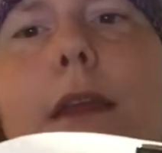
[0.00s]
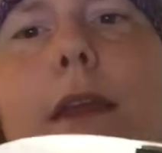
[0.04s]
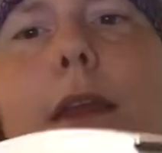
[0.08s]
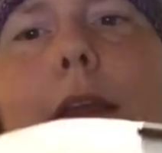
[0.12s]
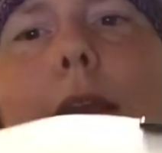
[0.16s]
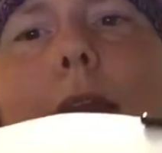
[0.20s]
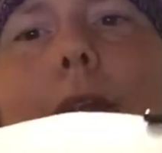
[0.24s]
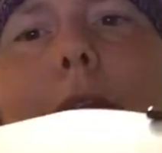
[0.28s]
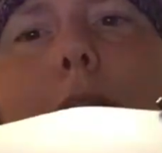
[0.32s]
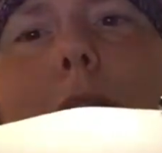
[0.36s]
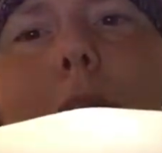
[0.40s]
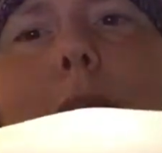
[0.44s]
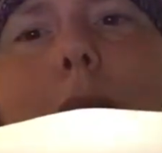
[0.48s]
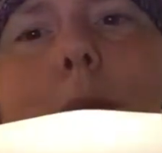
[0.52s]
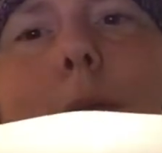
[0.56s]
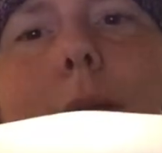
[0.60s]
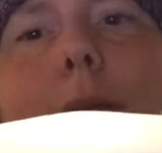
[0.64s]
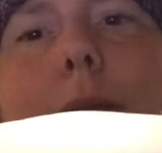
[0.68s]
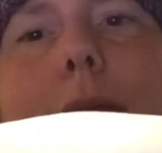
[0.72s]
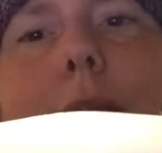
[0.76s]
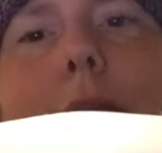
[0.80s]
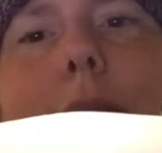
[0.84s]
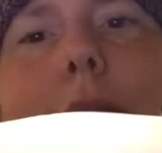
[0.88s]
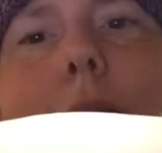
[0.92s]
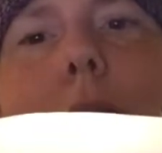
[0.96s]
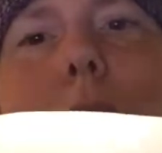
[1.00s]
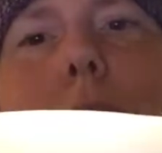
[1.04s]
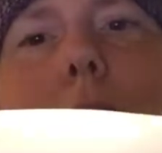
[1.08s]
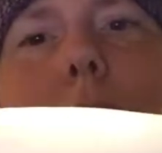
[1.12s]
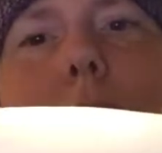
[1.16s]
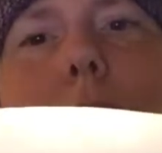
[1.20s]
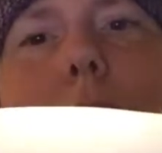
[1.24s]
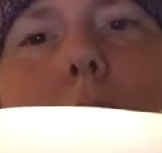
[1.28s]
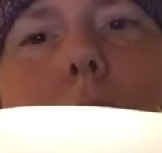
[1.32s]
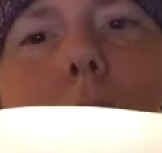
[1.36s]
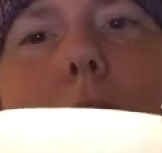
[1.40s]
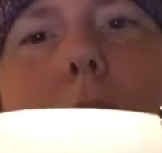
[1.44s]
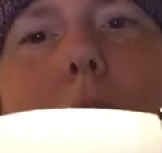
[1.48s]
There we
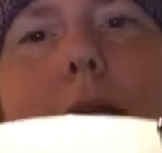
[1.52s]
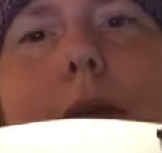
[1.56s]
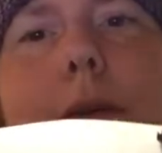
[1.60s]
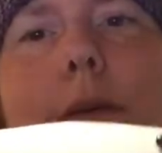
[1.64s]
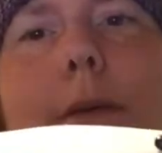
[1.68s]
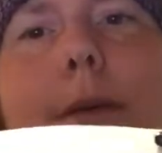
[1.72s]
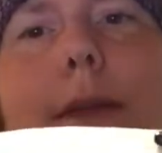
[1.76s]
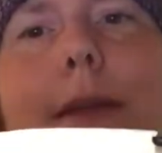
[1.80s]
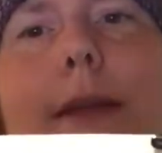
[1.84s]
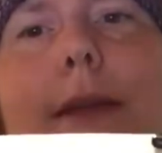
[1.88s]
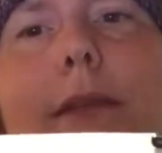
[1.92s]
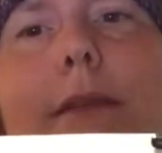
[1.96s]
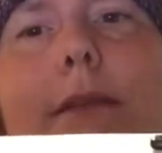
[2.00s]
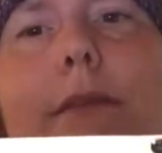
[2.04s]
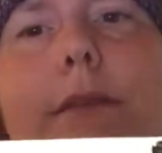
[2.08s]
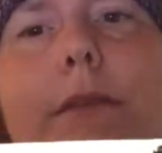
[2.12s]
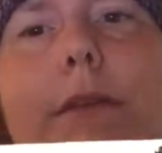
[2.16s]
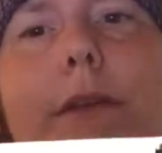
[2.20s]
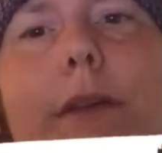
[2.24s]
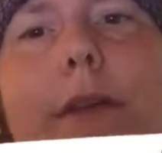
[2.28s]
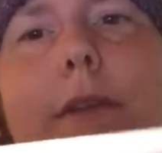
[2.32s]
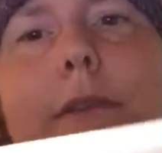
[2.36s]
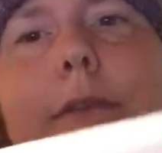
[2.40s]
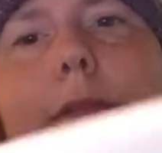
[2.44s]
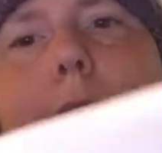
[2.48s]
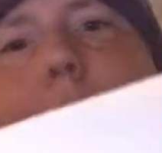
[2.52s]
go. Well, sort of.